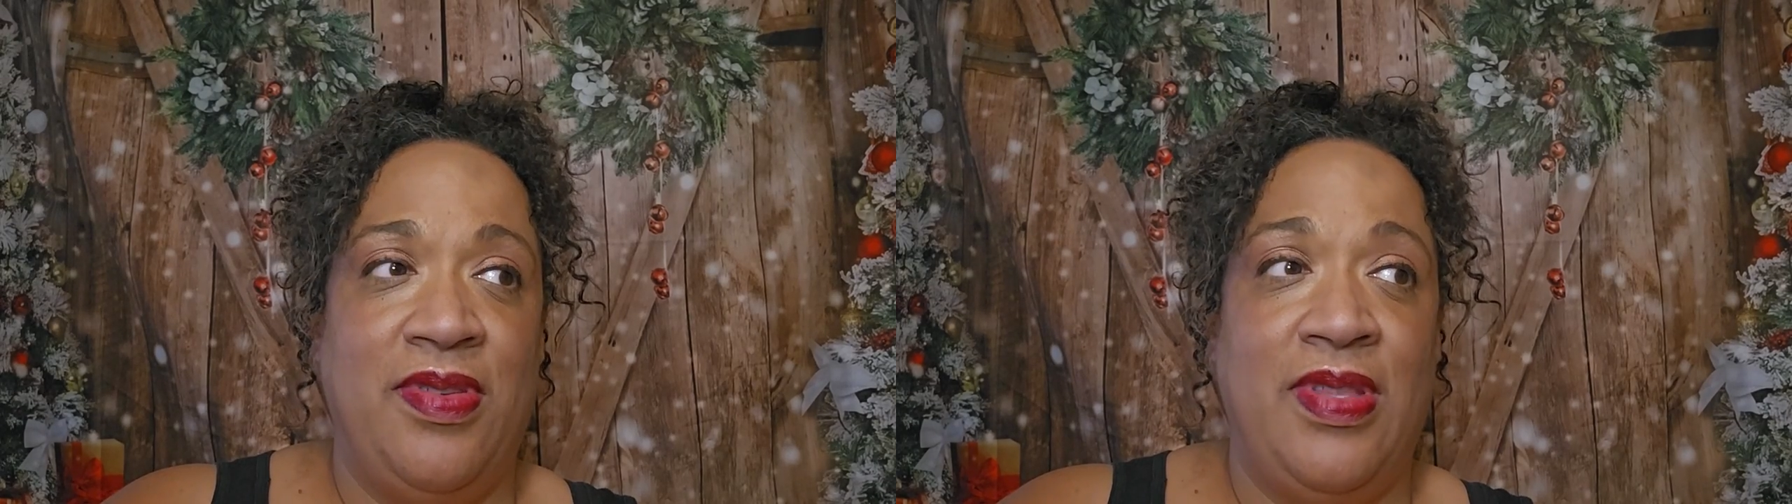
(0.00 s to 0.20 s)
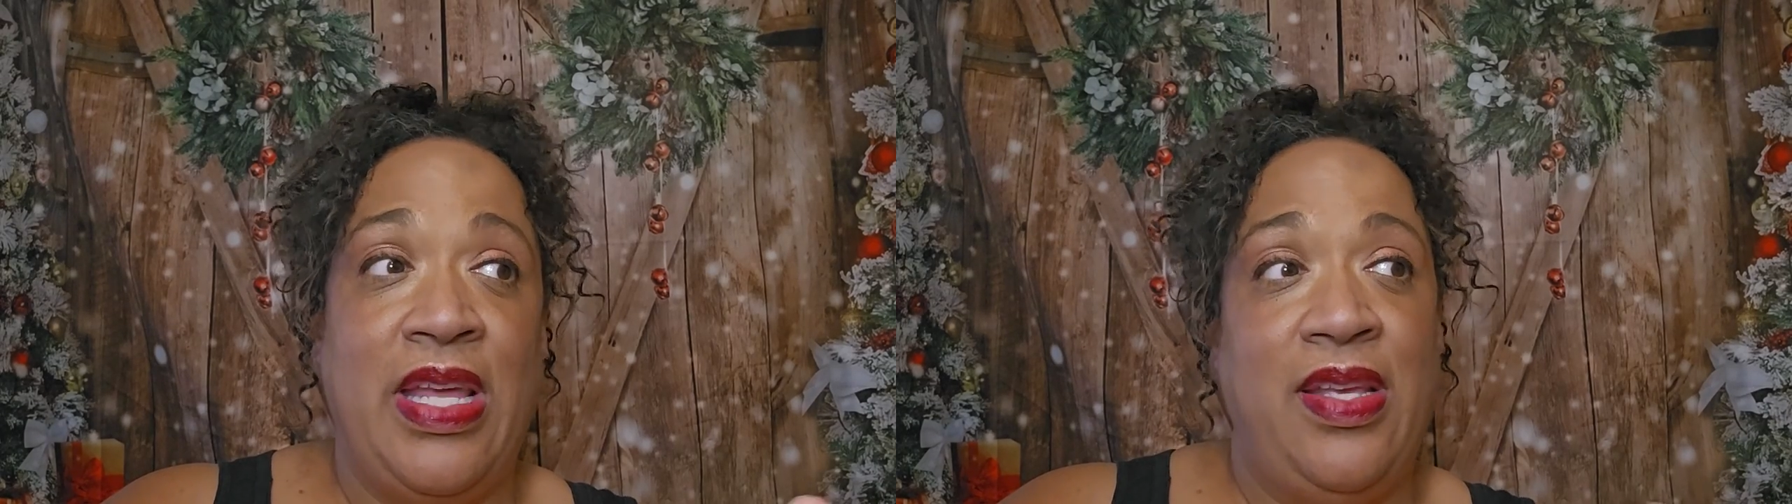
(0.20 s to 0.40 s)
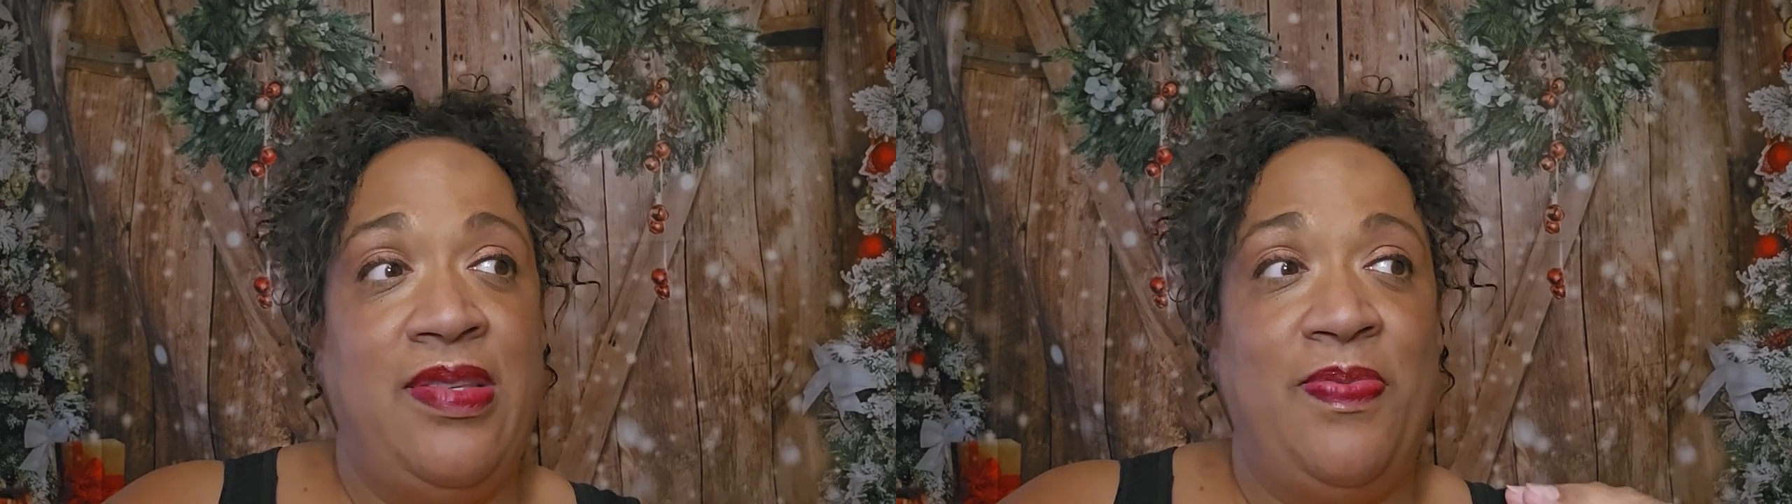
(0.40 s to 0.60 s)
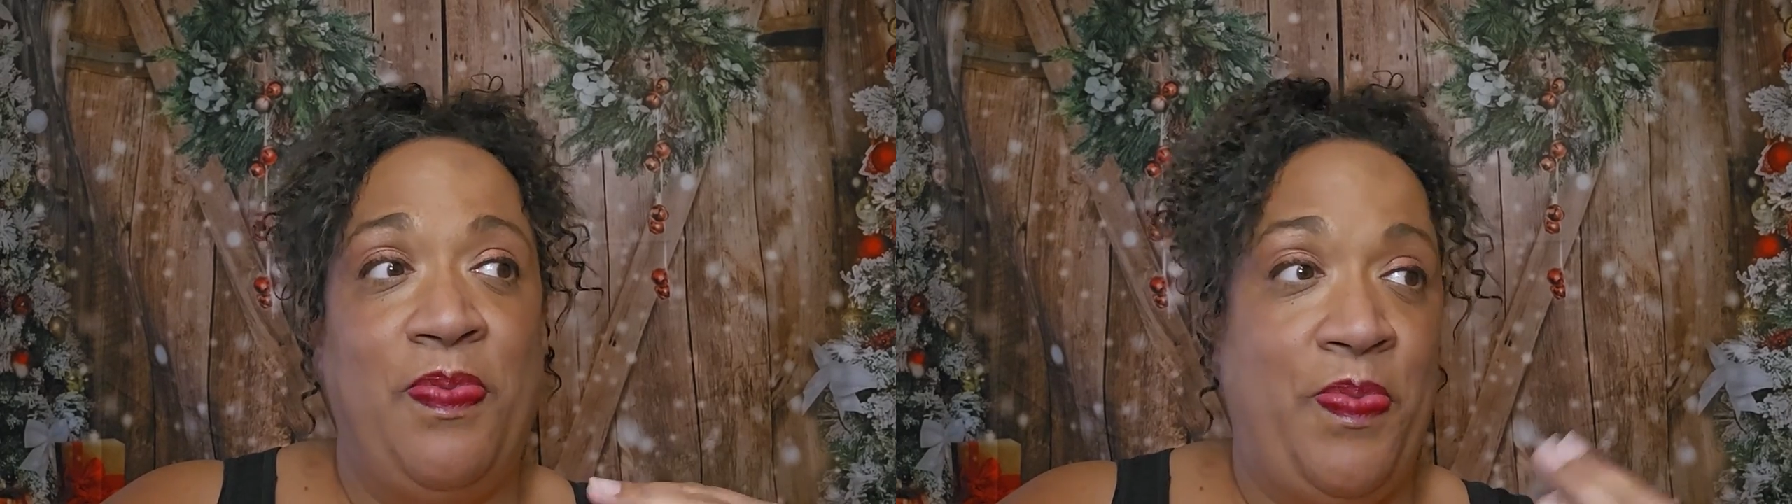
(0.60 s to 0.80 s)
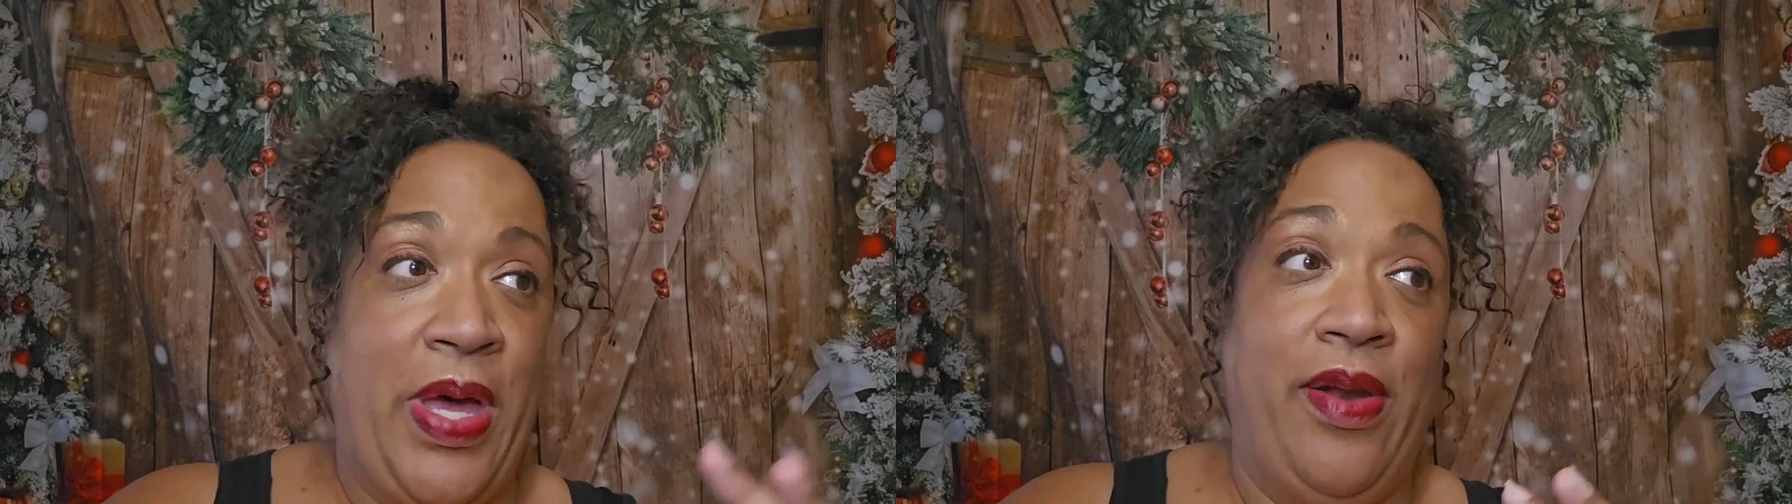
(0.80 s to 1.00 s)
that is
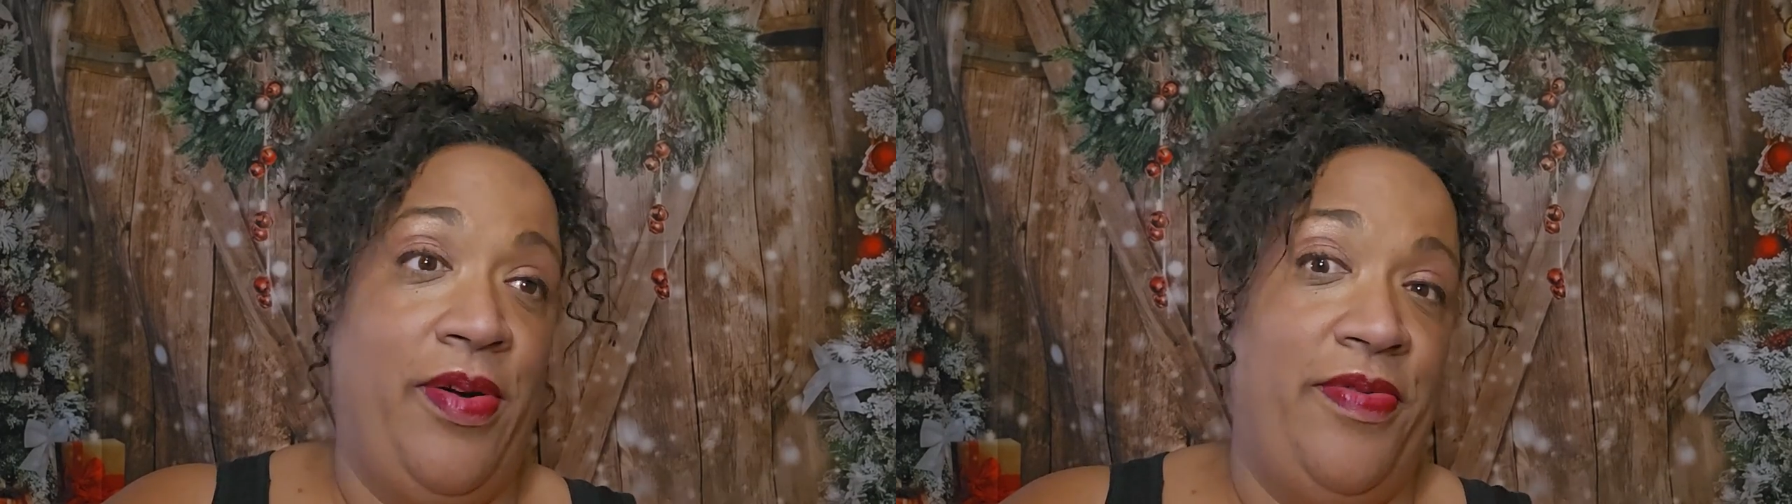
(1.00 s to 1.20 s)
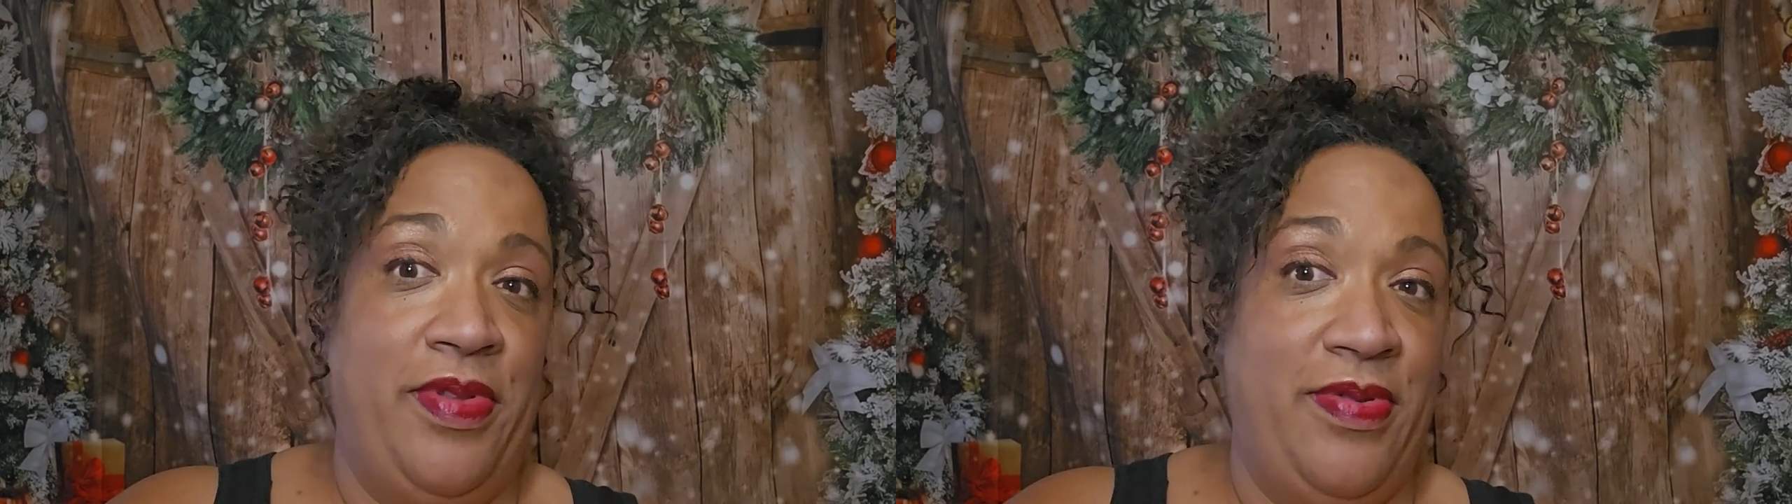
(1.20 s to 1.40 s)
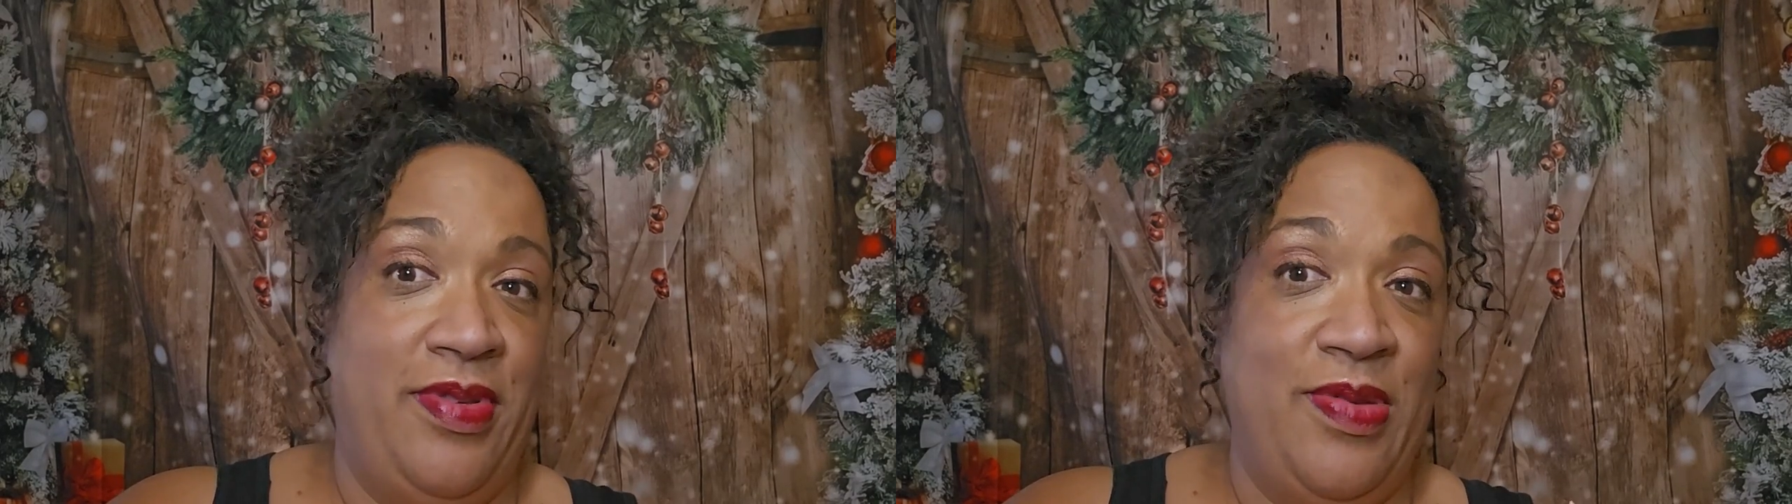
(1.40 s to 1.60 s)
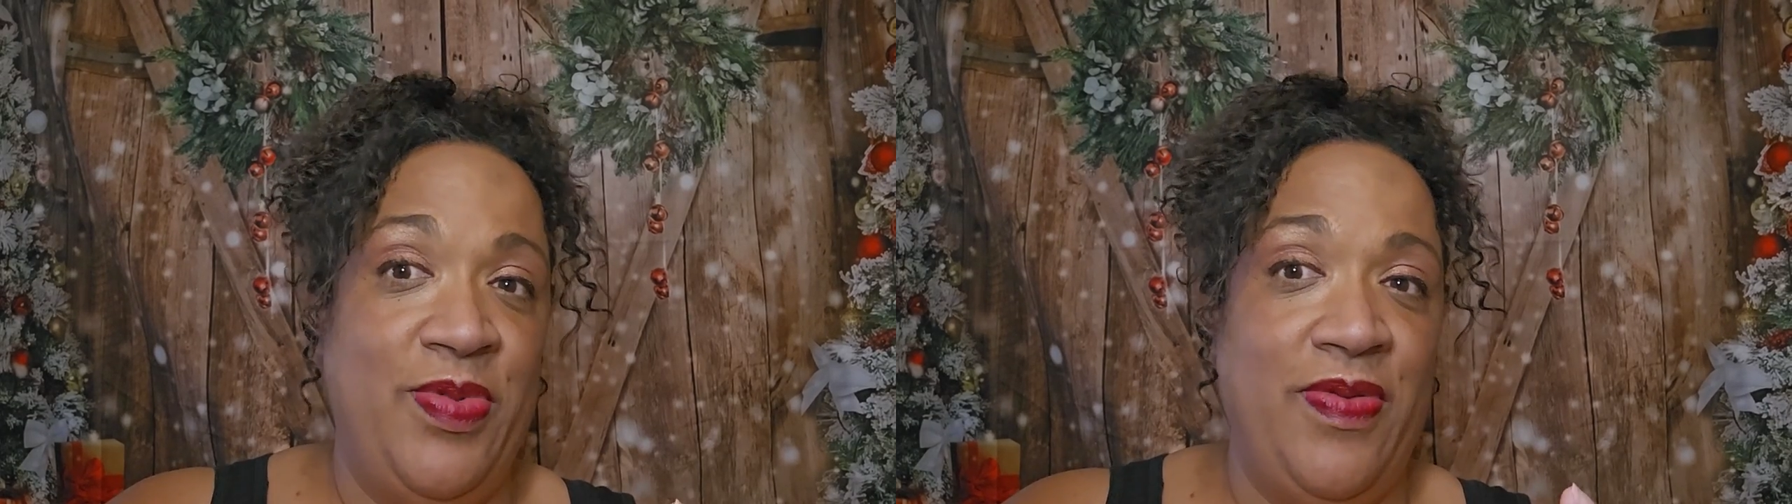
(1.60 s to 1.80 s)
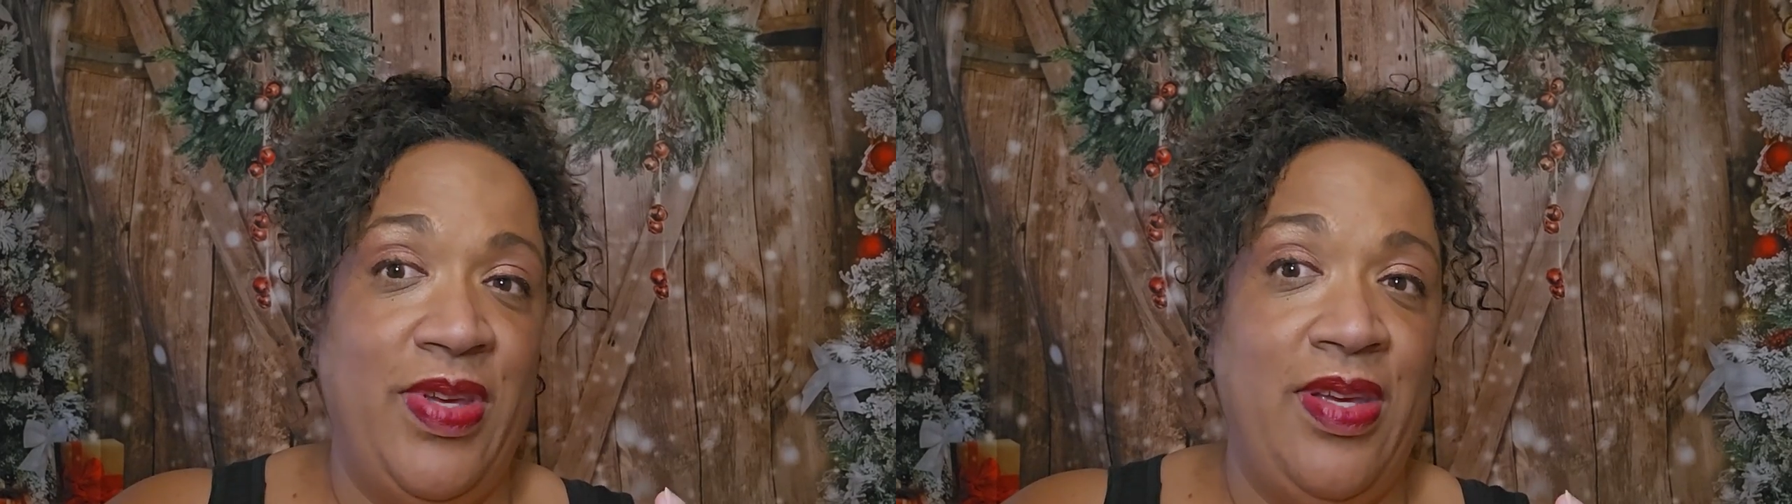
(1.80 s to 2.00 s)
better than this
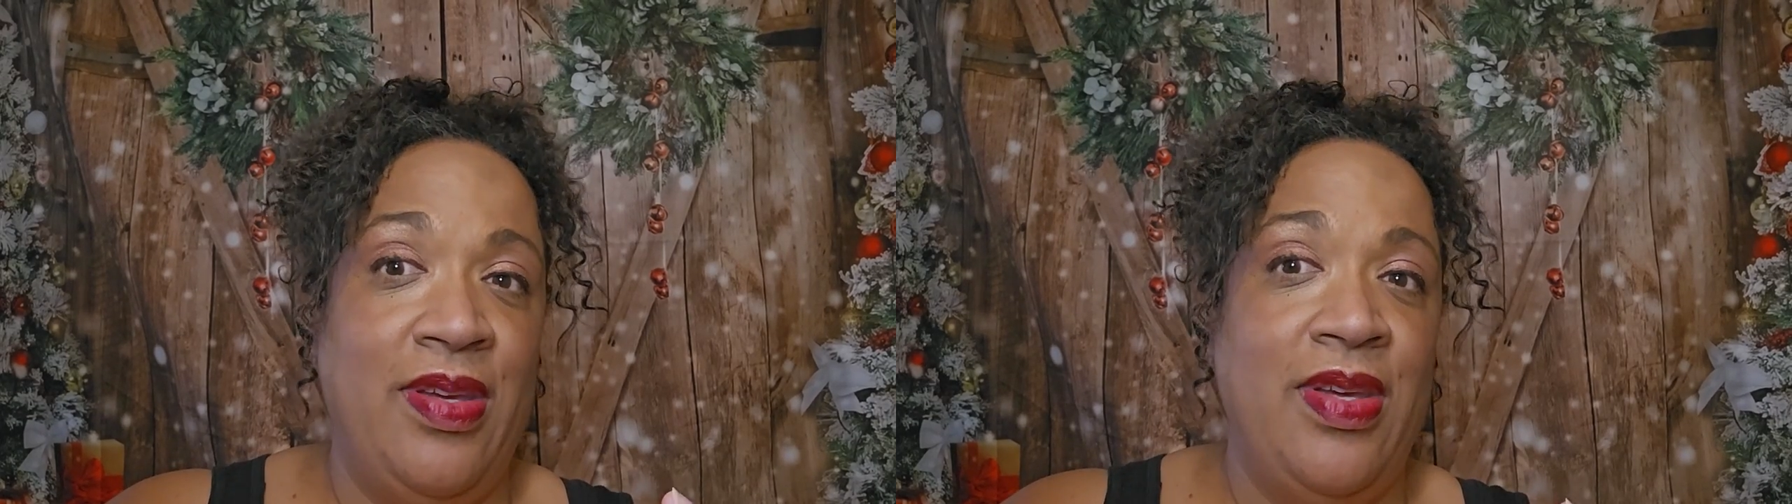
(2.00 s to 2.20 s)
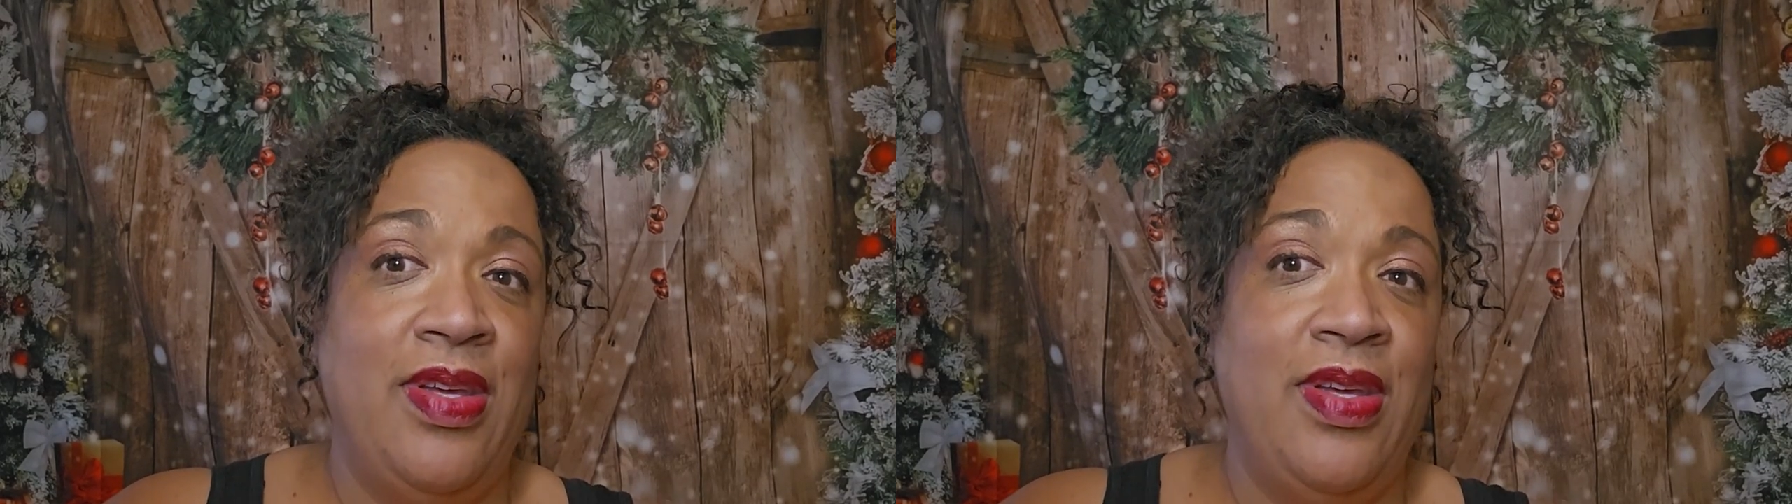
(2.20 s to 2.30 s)
movie.